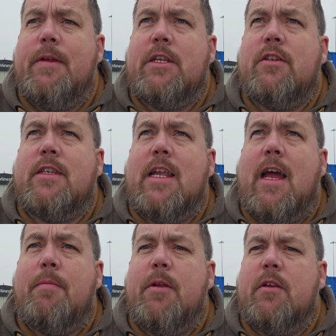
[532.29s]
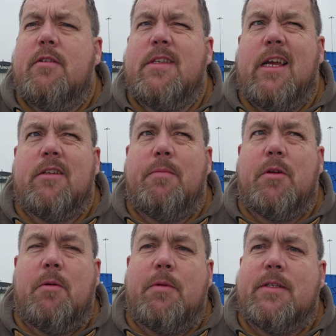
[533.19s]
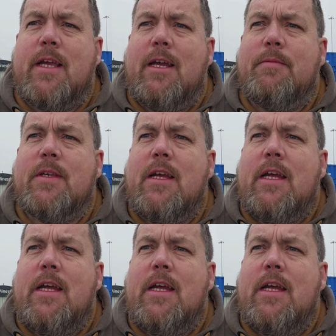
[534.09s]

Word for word: it just didn't happen snagged up a couple of times